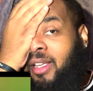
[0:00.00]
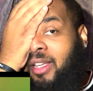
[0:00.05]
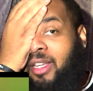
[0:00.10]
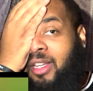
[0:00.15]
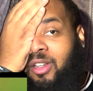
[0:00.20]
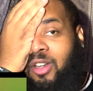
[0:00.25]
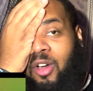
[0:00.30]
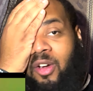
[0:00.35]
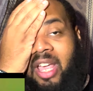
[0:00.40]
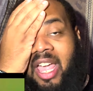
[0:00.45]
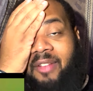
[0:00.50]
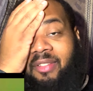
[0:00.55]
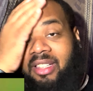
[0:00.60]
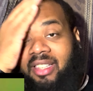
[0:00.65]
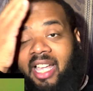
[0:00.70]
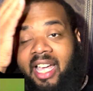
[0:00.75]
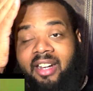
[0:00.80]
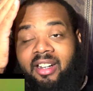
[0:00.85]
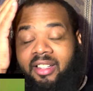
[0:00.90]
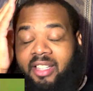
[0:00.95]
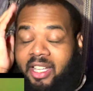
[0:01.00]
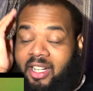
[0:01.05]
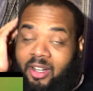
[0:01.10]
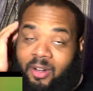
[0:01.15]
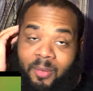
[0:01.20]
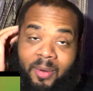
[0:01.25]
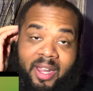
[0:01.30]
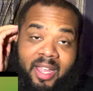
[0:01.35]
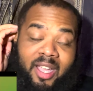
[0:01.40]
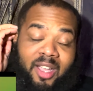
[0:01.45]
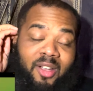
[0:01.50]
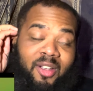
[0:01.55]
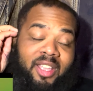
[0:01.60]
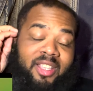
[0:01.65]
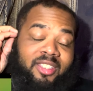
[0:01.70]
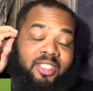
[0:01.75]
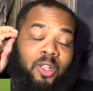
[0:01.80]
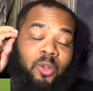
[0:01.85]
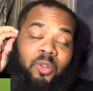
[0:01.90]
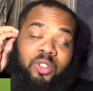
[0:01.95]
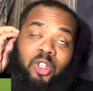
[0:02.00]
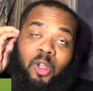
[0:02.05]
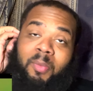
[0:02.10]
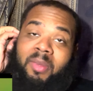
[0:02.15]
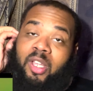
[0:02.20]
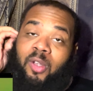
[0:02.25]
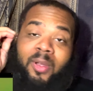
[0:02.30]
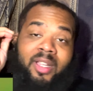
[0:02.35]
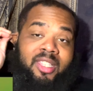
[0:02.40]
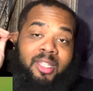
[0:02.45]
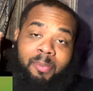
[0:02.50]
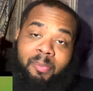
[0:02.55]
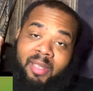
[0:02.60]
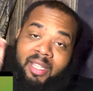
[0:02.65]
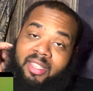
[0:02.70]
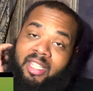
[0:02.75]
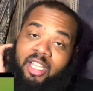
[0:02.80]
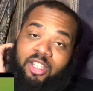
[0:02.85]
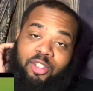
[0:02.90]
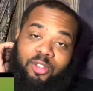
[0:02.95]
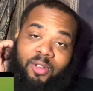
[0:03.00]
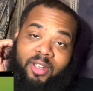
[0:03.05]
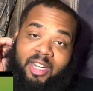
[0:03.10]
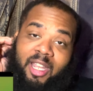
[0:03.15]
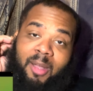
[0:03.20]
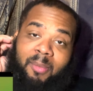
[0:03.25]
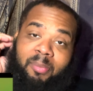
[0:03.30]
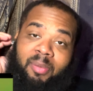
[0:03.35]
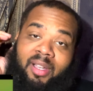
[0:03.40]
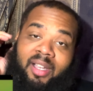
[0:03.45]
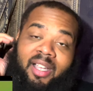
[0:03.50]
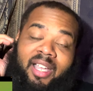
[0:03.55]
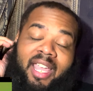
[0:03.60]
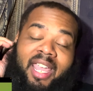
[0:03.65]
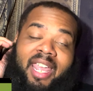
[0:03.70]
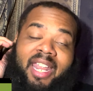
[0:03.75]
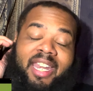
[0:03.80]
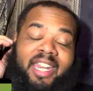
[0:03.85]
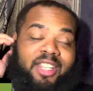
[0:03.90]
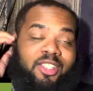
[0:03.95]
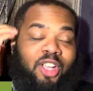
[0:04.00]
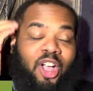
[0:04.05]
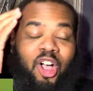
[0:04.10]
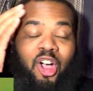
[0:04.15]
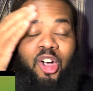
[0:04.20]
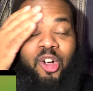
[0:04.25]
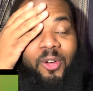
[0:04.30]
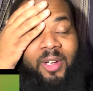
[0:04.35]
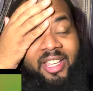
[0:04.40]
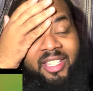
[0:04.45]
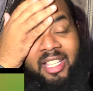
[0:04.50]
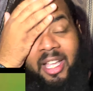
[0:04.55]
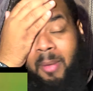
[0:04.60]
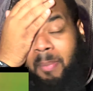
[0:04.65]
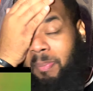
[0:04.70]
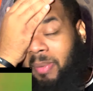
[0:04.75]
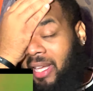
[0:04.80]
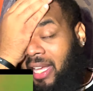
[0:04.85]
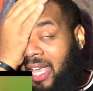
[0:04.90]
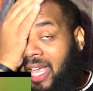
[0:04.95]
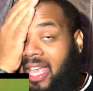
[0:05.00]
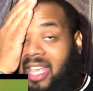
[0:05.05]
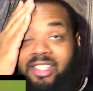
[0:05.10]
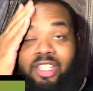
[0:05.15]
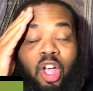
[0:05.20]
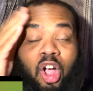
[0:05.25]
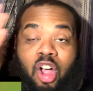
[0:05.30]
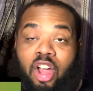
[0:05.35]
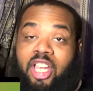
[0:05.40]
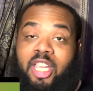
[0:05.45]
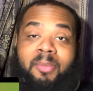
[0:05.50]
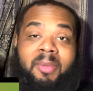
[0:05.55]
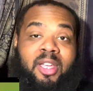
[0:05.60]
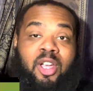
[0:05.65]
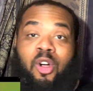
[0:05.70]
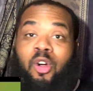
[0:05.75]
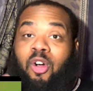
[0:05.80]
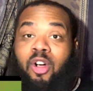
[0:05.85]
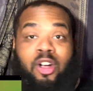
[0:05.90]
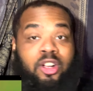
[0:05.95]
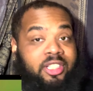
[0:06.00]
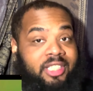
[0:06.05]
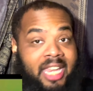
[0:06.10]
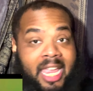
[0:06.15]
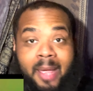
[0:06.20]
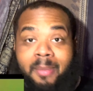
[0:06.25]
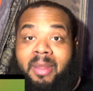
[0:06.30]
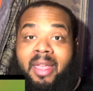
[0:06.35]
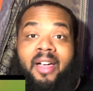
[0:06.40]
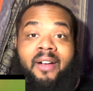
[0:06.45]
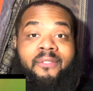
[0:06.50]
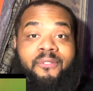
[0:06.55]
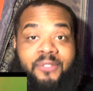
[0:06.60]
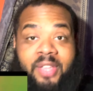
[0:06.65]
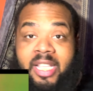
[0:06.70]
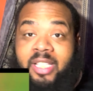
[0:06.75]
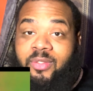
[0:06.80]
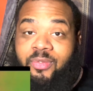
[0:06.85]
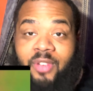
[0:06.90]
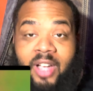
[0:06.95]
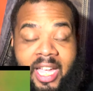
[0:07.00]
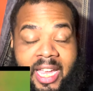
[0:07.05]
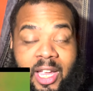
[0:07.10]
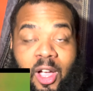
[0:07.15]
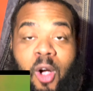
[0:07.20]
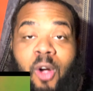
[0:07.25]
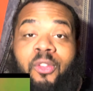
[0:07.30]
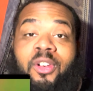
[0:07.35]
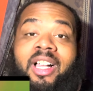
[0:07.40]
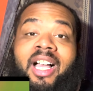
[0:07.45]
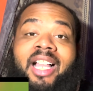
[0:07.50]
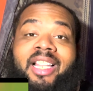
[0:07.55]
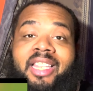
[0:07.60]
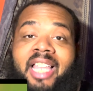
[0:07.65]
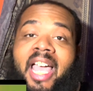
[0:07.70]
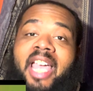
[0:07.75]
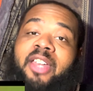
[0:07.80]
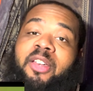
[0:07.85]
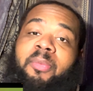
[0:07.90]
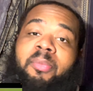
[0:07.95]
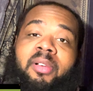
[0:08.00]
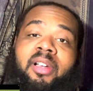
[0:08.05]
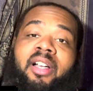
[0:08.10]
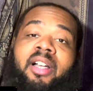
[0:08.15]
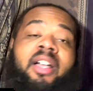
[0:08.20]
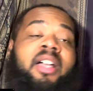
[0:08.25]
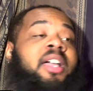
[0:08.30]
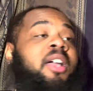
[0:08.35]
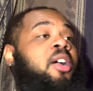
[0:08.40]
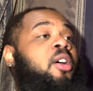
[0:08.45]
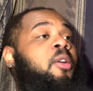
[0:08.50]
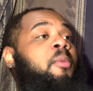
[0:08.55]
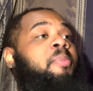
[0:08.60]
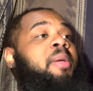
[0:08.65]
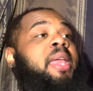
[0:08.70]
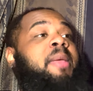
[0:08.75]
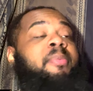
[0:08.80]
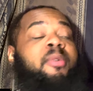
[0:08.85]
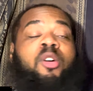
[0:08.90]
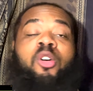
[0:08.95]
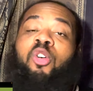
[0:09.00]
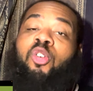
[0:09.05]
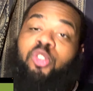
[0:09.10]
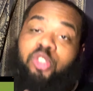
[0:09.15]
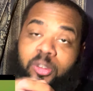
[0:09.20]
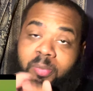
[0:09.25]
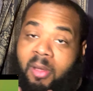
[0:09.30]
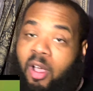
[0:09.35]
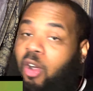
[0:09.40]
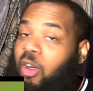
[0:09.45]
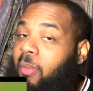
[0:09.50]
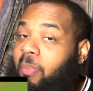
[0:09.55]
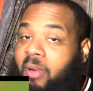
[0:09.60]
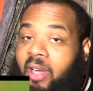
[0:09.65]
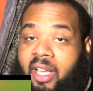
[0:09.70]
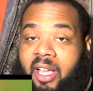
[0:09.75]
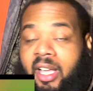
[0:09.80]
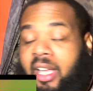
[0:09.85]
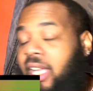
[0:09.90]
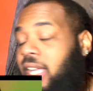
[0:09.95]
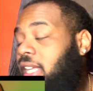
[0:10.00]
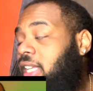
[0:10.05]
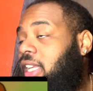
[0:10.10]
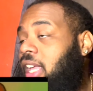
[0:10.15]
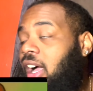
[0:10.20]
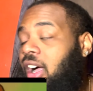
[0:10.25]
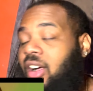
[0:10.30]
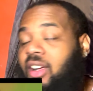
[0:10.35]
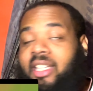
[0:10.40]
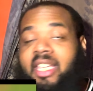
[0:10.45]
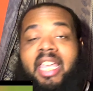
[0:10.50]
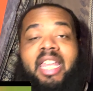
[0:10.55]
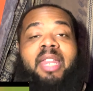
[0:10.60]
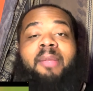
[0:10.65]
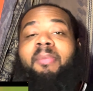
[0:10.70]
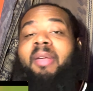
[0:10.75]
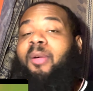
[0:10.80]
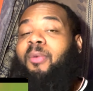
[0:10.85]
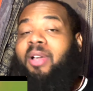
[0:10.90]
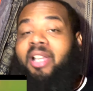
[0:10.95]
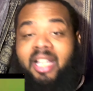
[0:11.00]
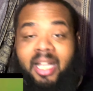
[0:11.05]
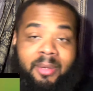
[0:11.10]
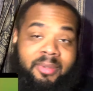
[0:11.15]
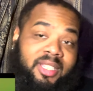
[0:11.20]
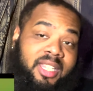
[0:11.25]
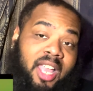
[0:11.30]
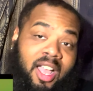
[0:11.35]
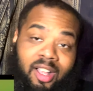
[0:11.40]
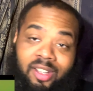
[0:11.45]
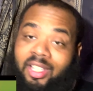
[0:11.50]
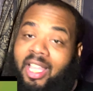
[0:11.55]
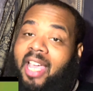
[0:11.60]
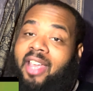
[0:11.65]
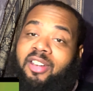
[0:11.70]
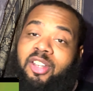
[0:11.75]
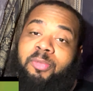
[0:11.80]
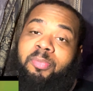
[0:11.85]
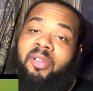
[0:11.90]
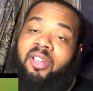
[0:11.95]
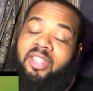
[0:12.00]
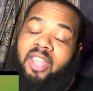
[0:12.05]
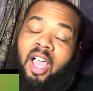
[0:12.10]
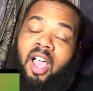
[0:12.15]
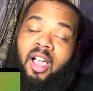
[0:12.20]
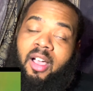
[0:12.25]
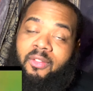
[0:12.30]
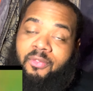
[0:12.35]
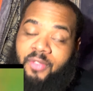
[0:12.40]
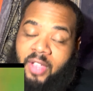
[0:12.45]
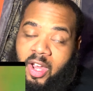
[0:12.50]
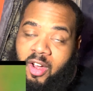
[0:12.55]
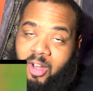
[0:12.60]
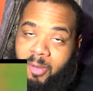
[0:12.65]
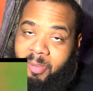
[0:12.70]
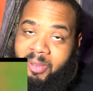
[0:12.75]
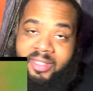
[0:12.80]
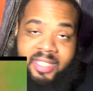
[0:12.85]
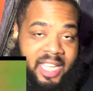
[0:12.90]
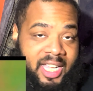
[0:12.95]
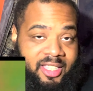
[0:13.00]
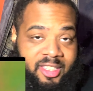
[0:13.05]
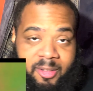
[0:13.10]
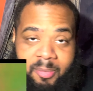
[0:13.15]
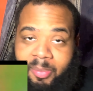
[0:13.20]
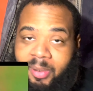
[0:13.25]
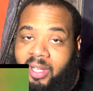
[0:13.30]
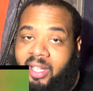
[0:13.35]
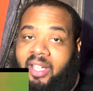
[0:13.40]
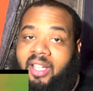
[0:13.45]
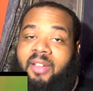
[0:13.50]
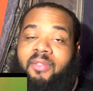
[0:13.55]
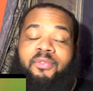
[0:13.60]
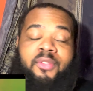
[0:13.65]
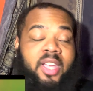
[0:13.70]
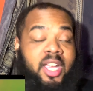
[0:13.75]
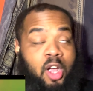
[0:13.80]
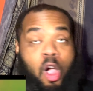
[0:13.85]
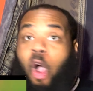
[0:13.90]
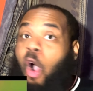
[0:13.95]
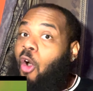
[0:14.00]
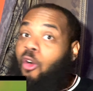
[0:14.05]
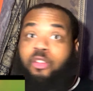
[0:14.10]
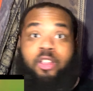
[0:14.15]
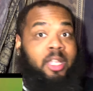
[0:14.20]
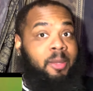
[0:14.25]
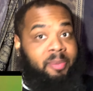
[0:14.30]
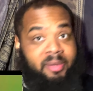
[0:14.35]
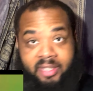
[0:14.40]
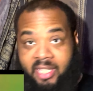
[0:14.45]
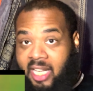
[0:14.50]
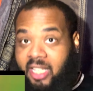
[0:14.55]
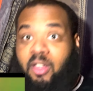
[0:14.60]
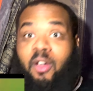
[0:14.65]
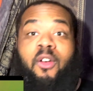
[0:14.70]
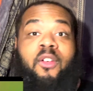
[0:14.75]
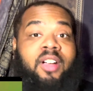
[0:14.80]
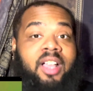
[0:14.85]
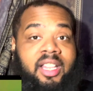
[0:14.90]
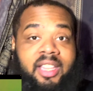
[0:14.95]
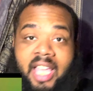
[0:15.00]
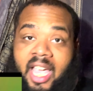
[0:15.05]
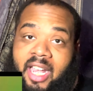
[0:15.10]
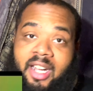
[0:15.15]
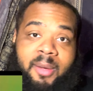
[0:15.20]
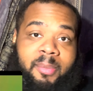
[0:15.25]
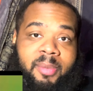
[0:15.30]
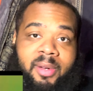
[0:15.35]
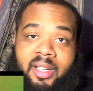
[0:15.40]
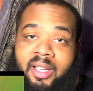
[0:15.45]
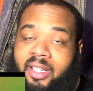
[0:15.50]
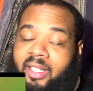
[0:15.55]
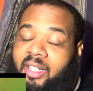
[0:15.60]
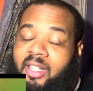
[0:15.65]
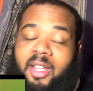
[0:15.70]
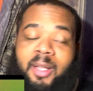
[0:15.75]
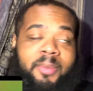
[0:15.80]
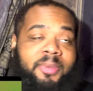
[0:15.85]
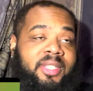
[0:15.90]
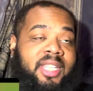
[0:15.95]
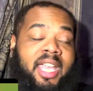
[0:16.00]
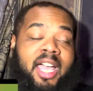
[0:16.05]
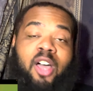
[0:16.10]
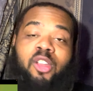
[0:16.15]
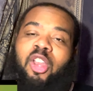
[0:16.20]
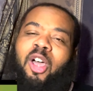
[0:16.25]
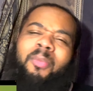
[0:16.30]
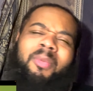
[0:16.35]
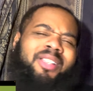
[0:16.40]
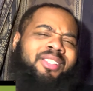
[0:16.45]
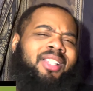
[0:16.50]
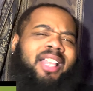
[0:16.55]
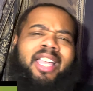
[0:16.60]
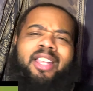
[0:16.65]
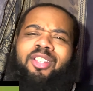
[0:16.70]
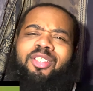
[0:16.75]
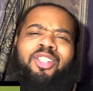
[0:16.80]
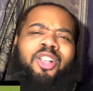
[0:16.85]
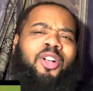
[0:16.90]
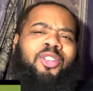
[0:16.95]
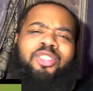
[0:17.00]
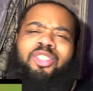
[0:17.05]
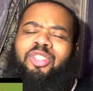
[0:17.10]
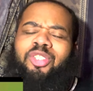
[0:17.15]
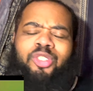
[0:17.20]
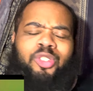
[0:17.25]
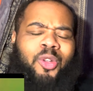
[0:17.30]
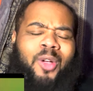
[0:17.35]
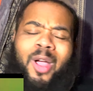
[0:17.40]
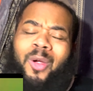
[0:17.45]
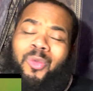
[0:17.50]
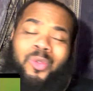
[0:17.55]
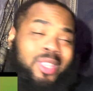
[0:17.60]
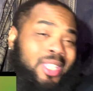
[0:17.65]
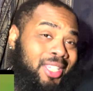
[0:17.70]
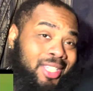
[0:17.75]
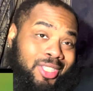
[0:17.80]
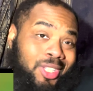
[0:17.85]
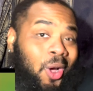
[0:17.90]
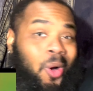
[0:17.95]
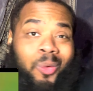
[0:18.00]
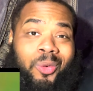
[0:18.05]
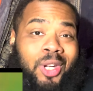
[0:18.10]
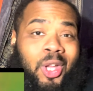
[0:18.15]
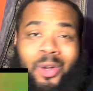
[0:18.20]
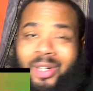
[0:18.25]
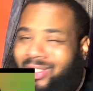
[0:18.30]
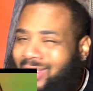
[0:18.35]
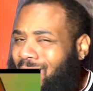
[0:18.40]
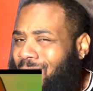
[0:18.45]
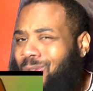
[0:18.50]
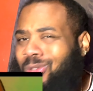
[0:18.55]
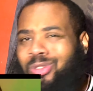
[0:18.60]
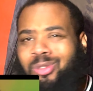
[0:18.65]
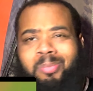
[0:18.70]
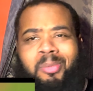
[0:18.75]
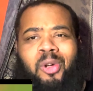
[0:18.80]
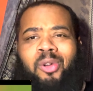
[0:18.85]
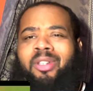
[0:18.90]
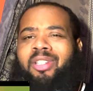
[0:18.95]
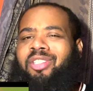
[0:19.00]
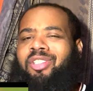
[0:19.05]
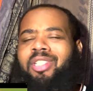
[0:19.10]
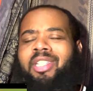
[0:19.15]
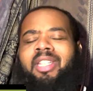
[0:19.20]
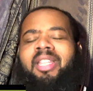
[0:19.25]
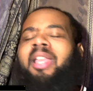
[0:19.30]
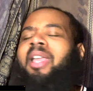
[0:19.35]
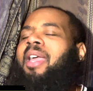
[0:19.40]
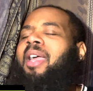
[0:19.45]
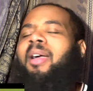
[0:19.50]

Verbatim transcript: You know, you have a lighter laid around, and someone's gonna be quick to pick that joint up, bruh. And it's always a big-ass argument or damn near a fist fight over a lighter, bruh. People who smoke, bruh, y'all get it, man. When it comes to y'all lighters, bro, y'all are very protective, bruh. Very overly protective over a lighter, bruh. You know what I'm saying? I don't know how much lighters cost in the store. I really don't know because I don't smoke and shit.